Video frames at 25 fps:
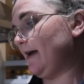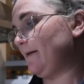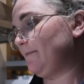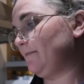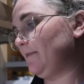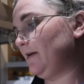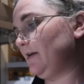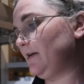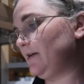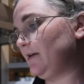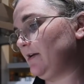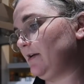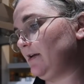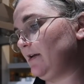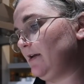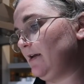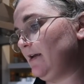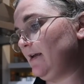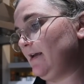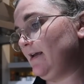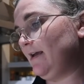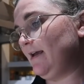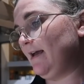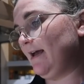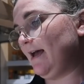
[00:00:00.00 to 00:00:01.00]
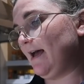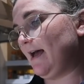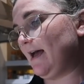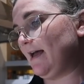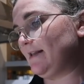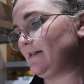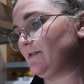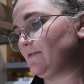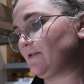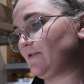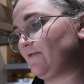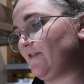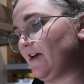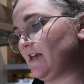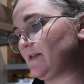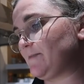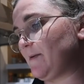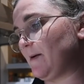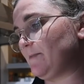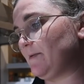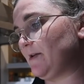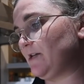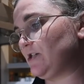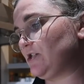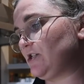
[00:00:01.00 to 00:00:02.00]
Um and it was first
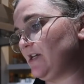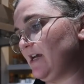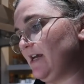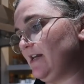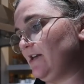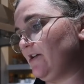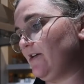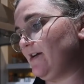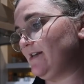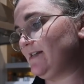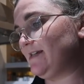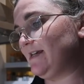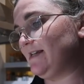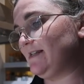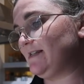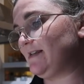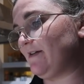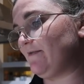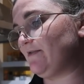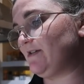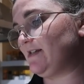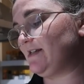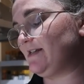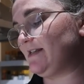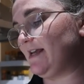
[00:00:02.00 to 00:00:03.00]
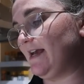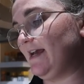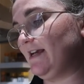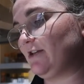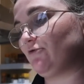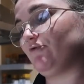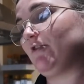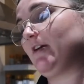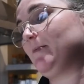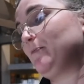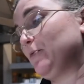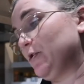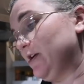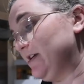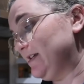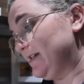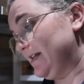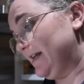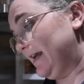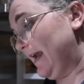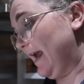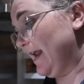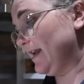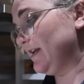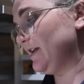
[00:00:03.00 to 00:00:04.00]
published in 1976,
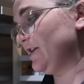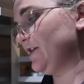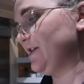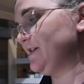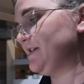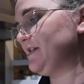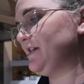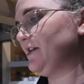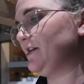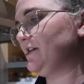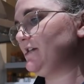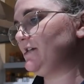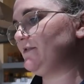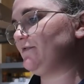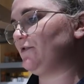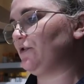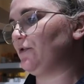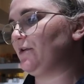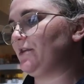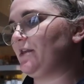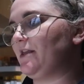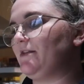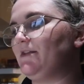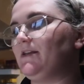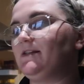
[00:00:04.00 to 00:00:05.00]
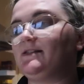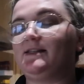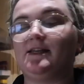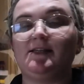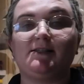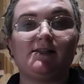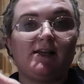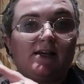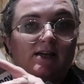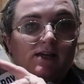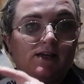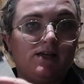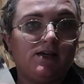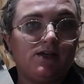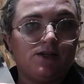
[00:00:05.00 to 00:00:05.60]
reprinted again in 1994, and then this is